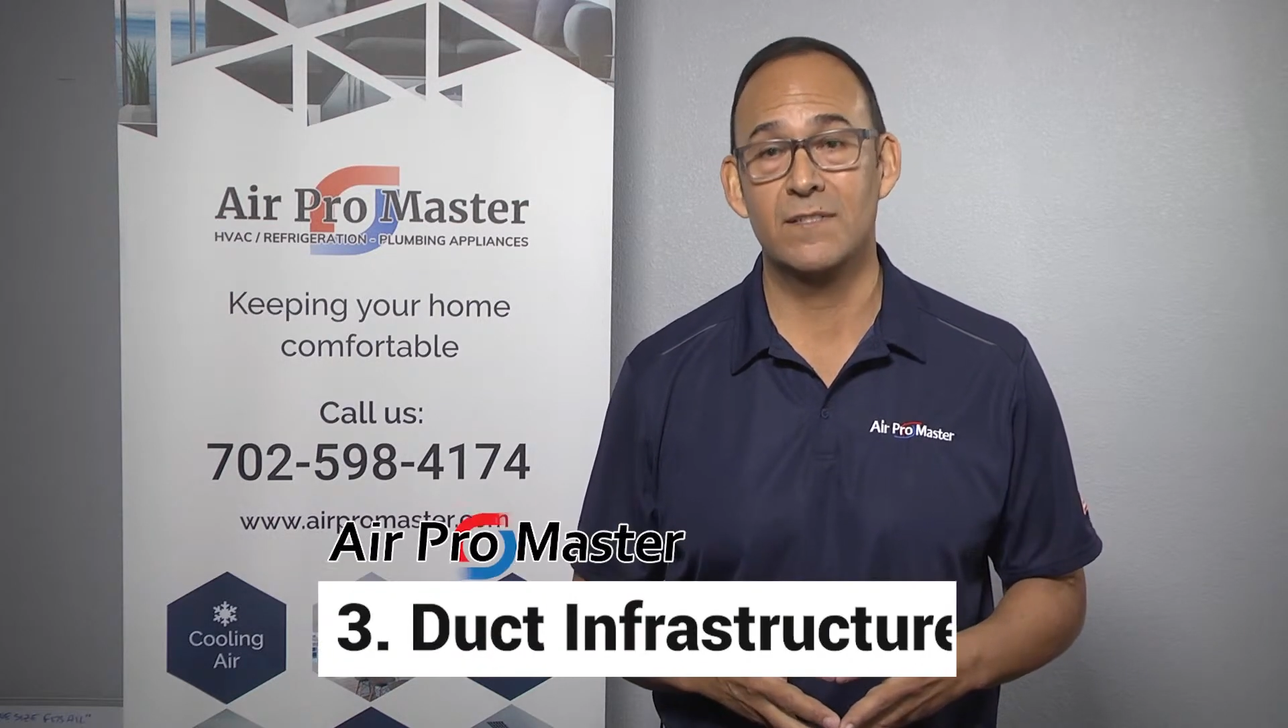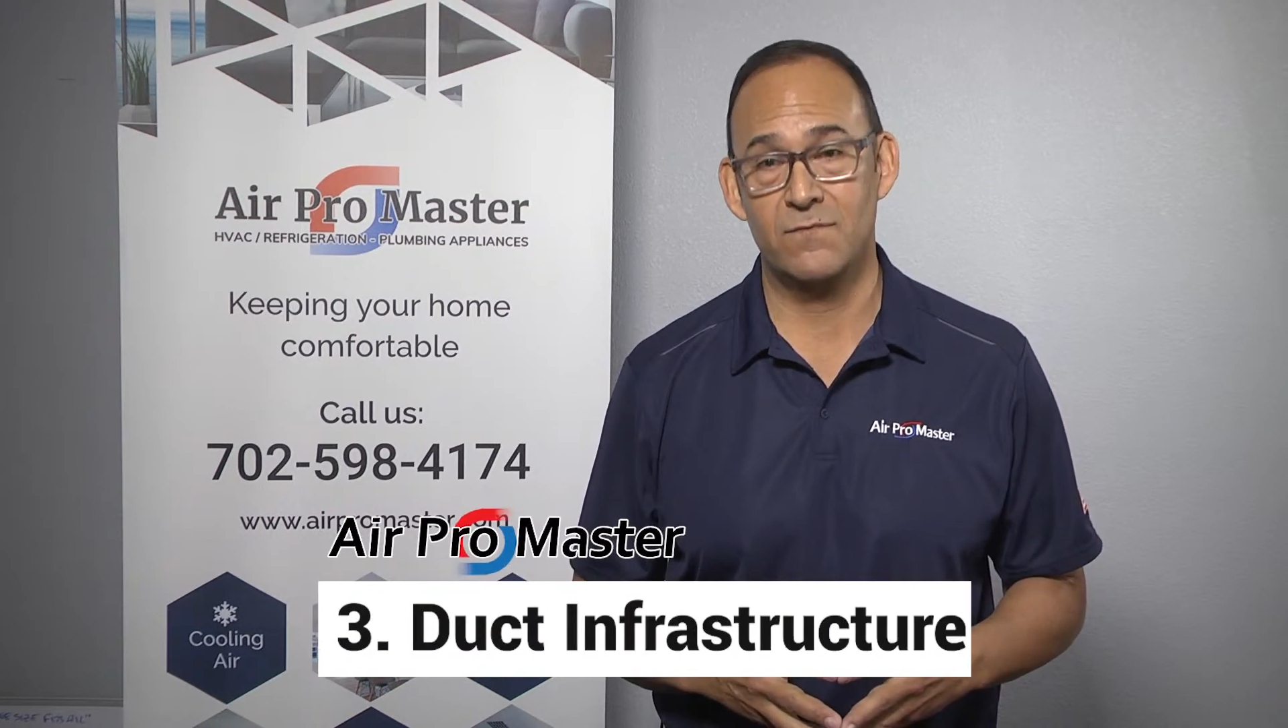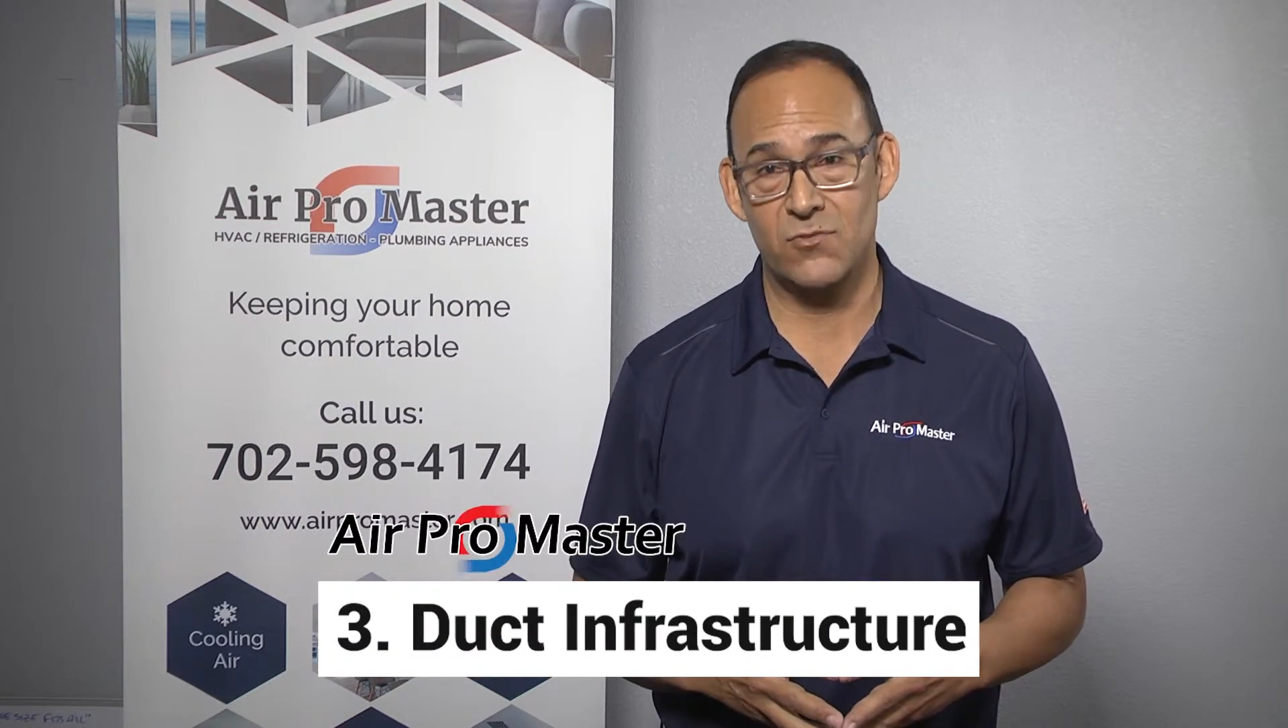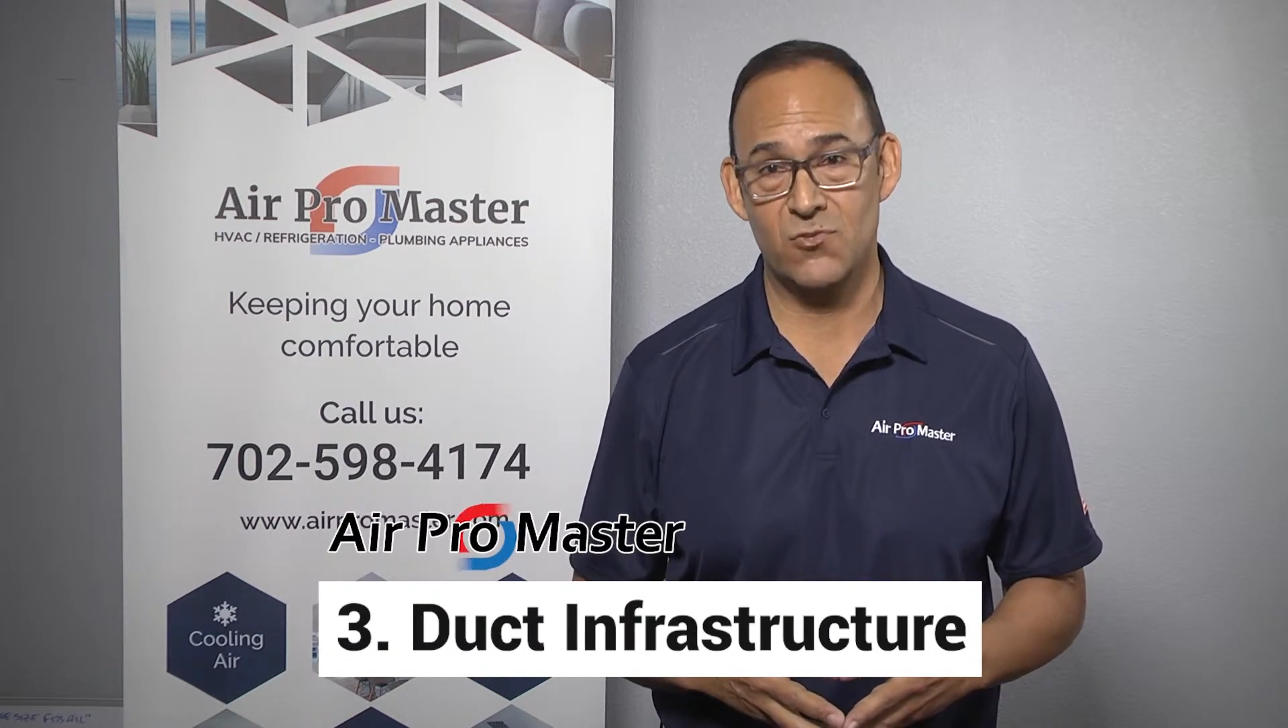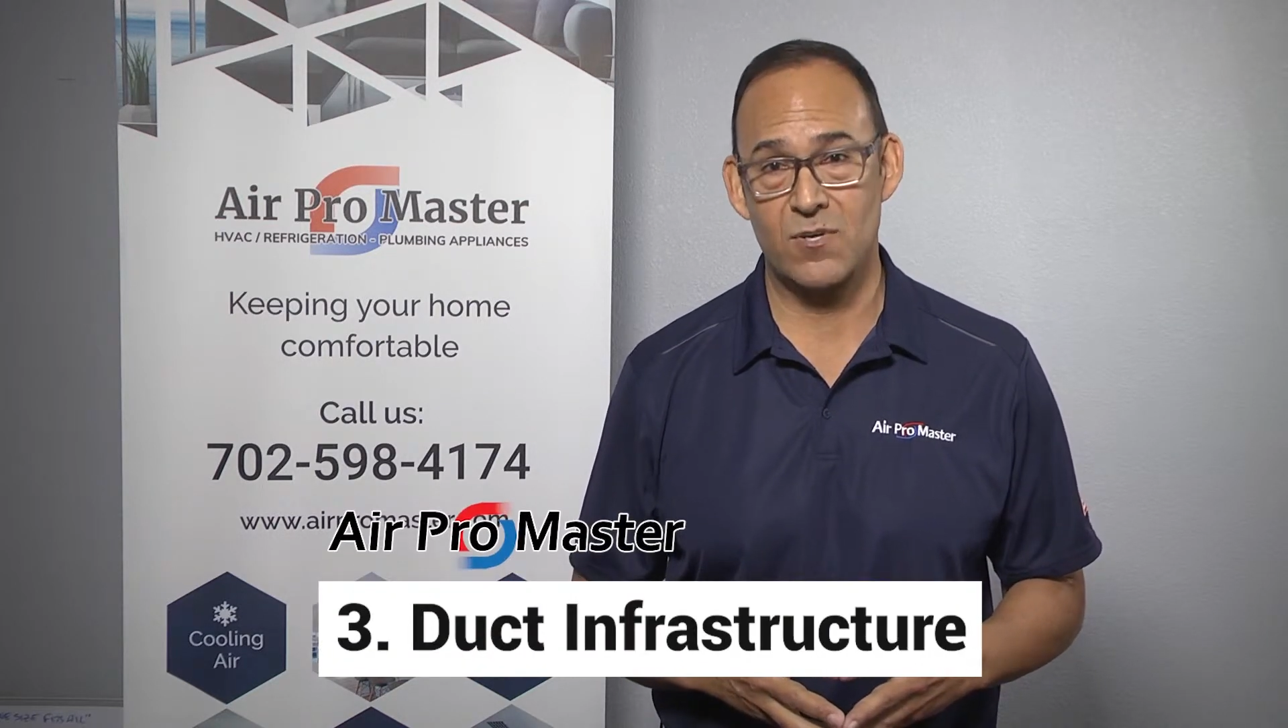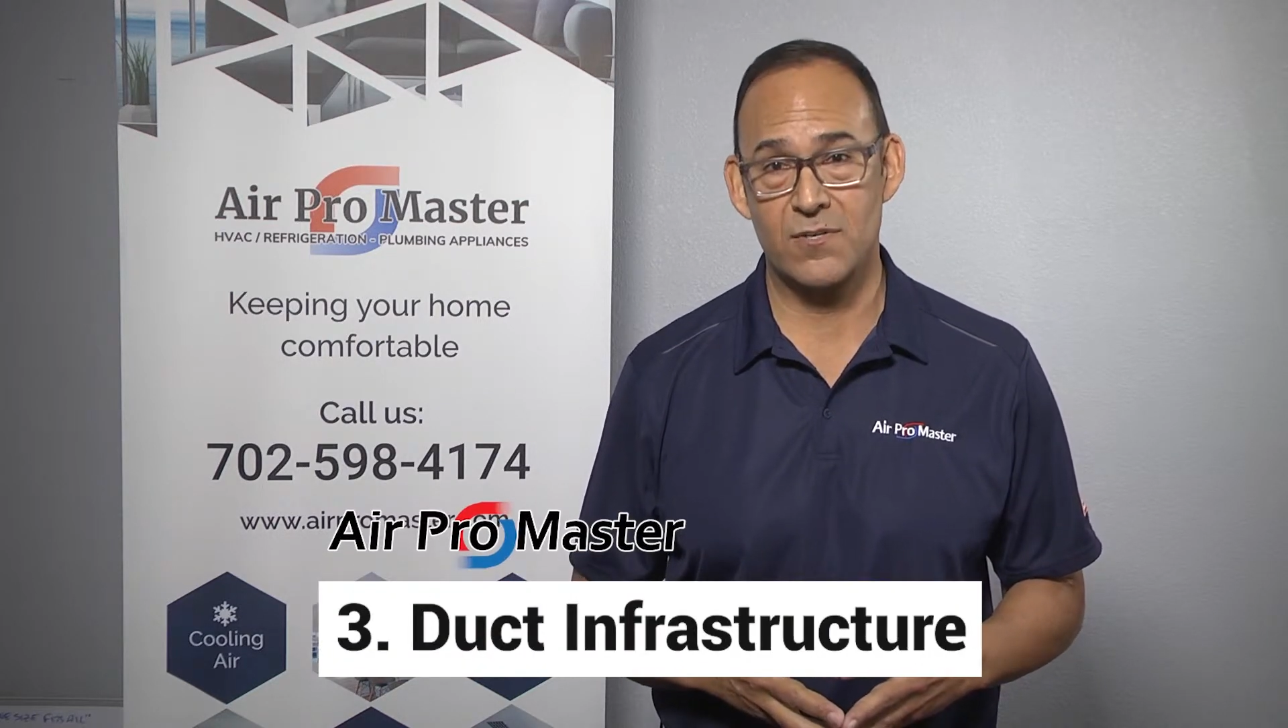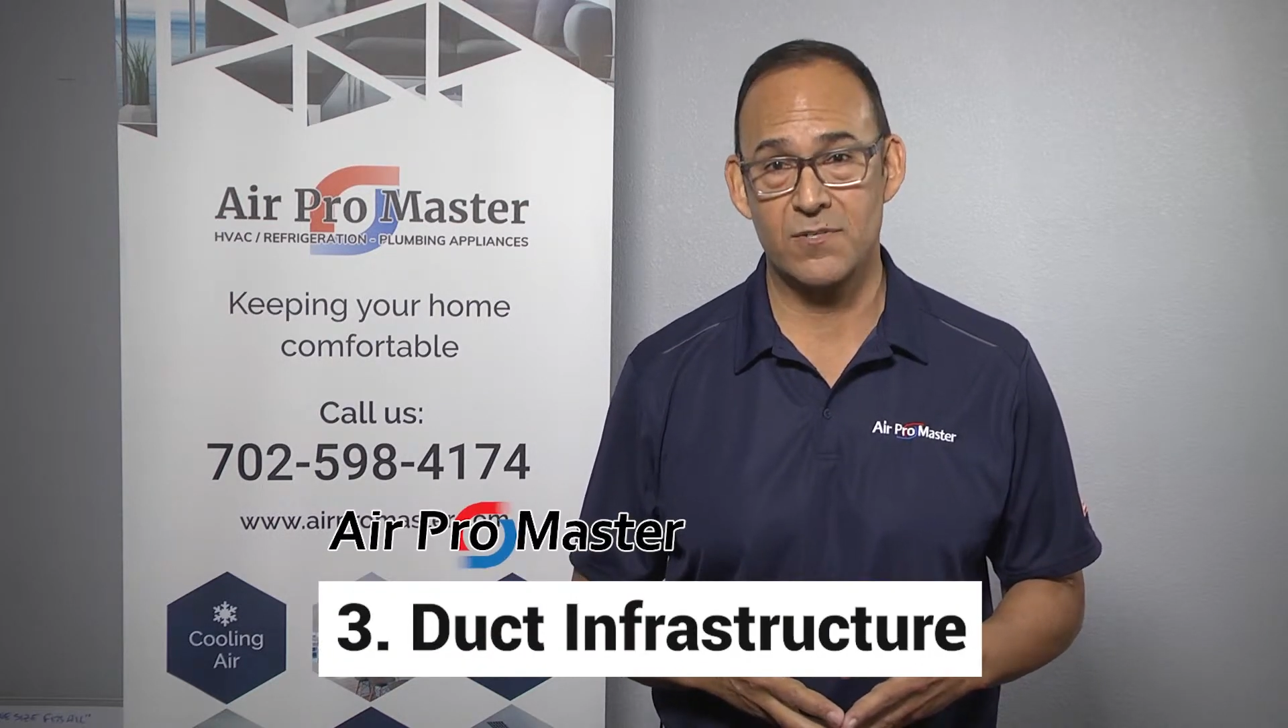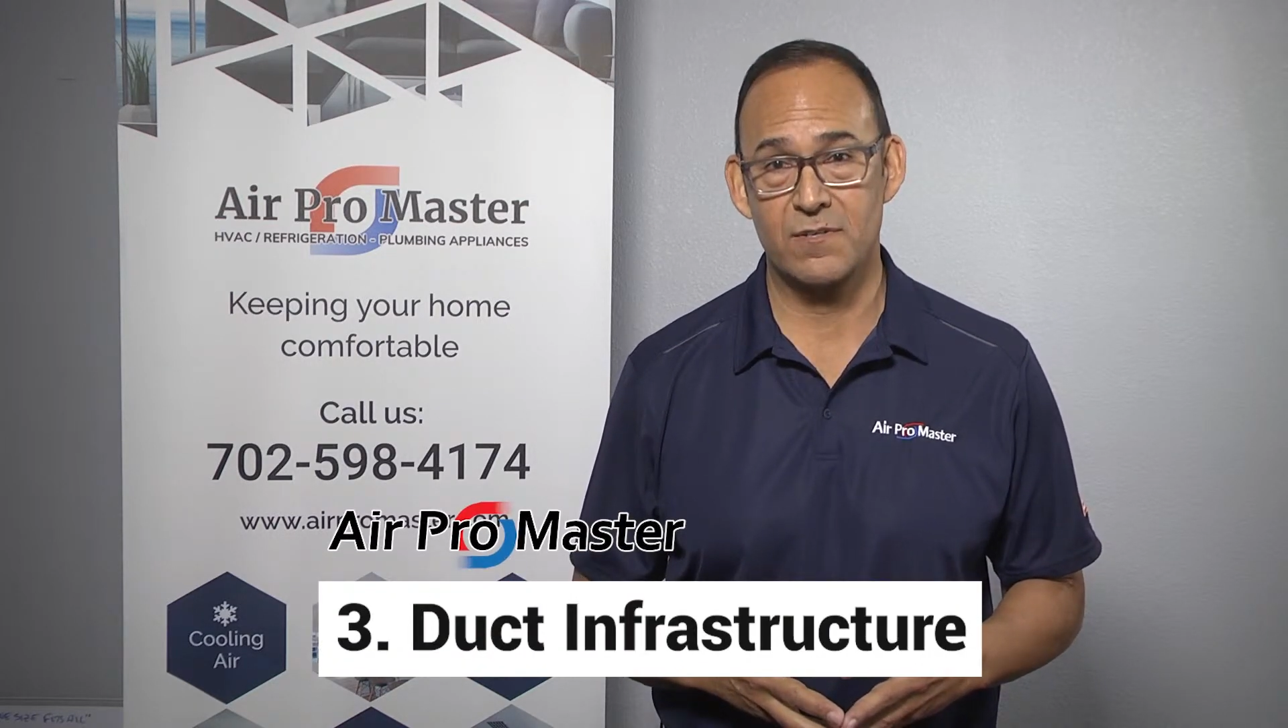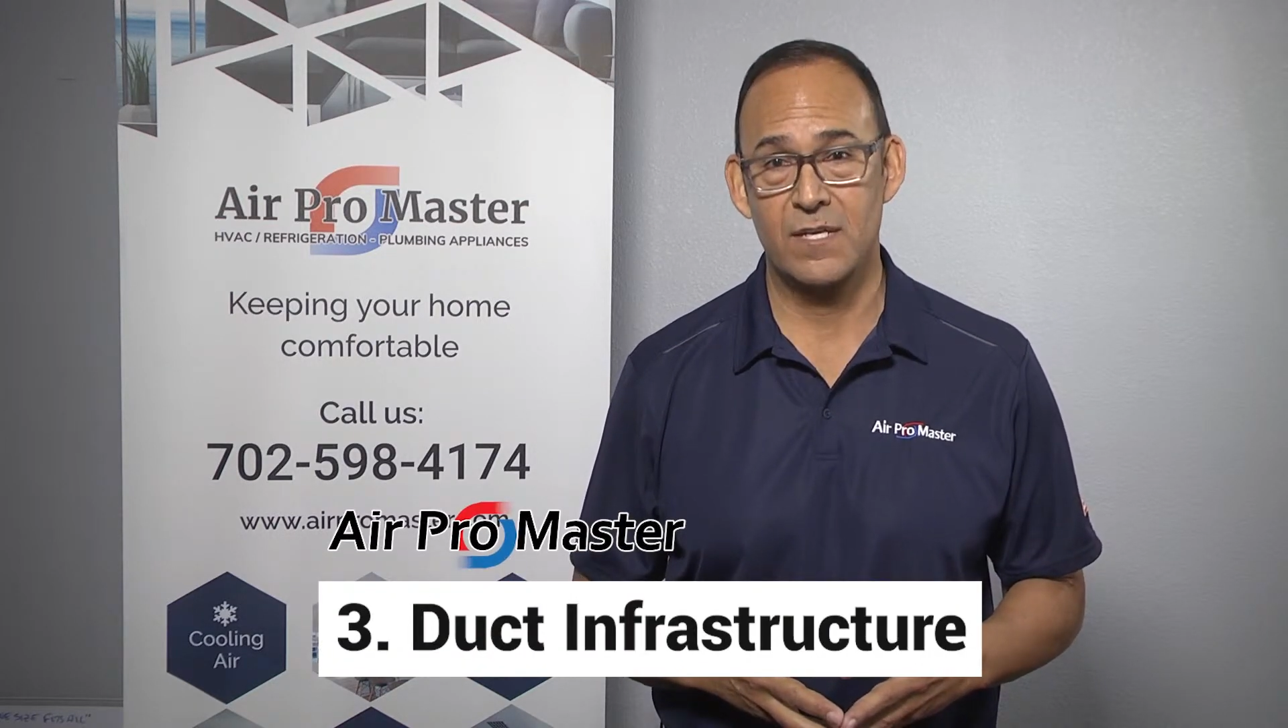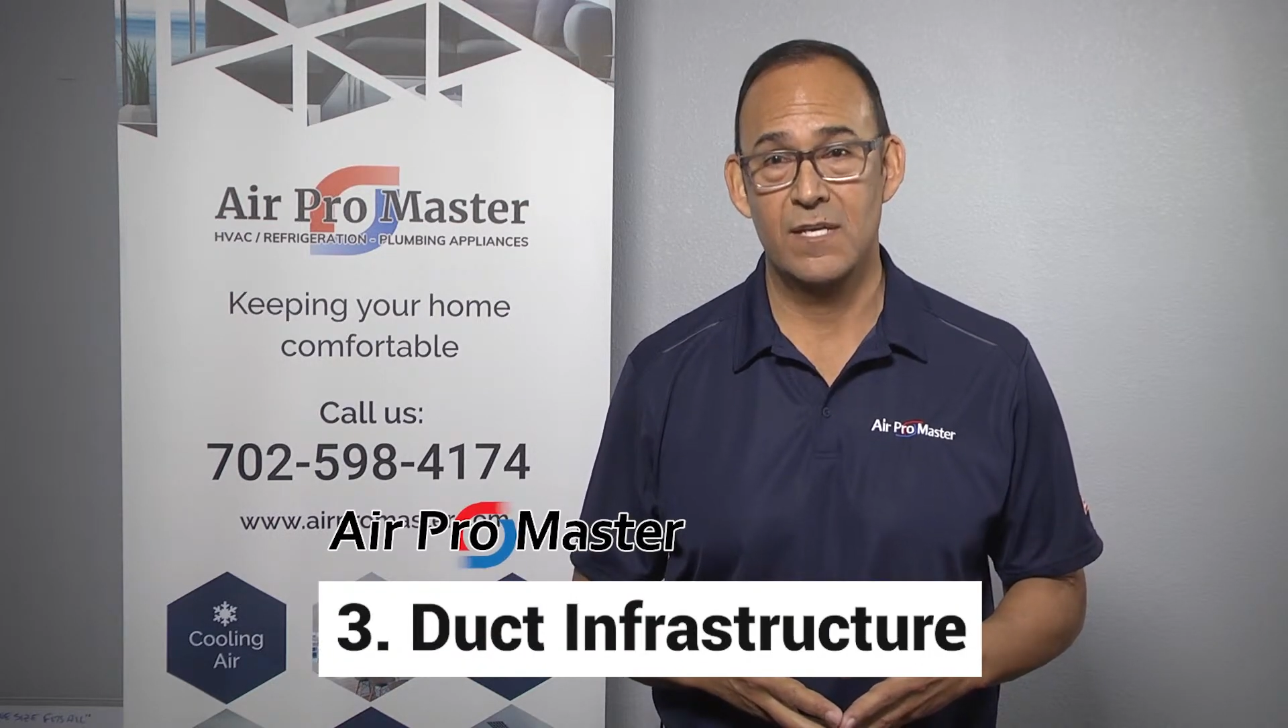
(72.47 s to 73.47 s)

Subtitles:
infrastructure